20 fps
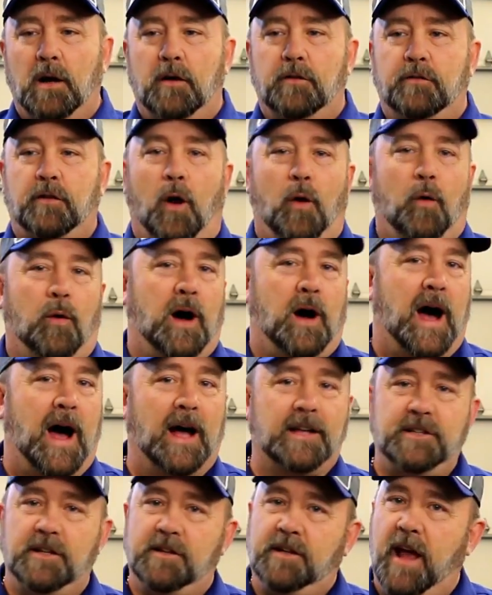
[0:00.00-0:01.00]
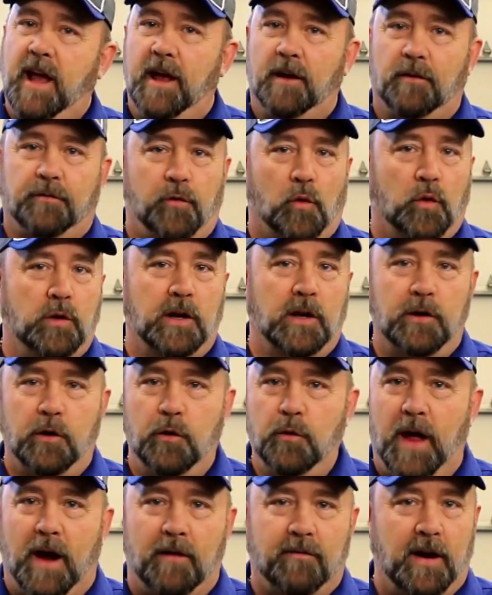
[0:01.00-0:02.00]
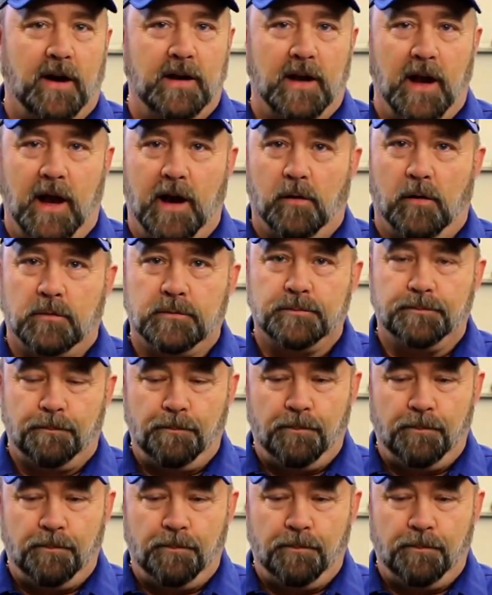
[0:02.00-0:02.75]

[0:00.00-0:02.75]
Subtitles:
So I just can't afford to do that right now.